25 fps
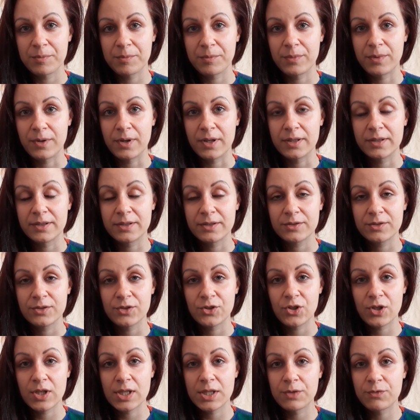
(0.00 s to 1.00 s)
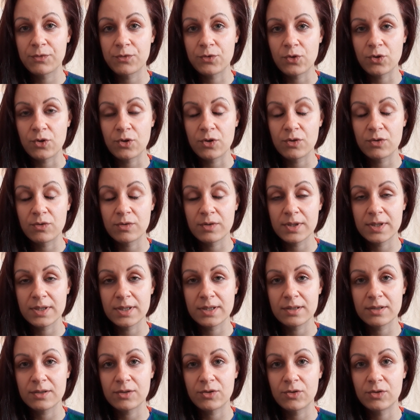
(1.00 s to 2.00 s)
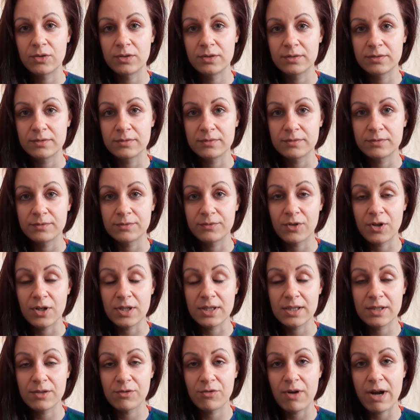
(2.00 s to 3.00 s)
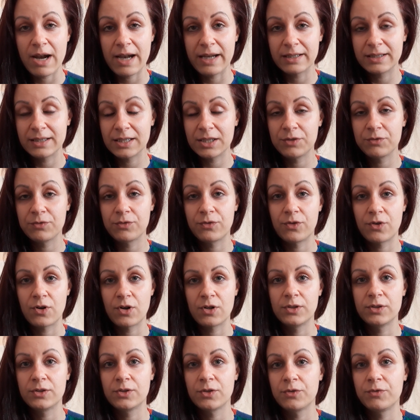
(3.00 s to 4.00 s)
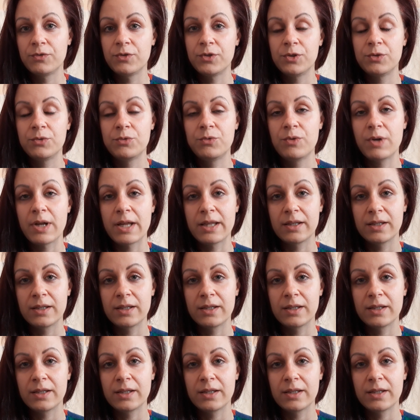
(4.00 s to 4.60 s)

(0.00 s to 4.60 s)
but just focus on what's right in front of you,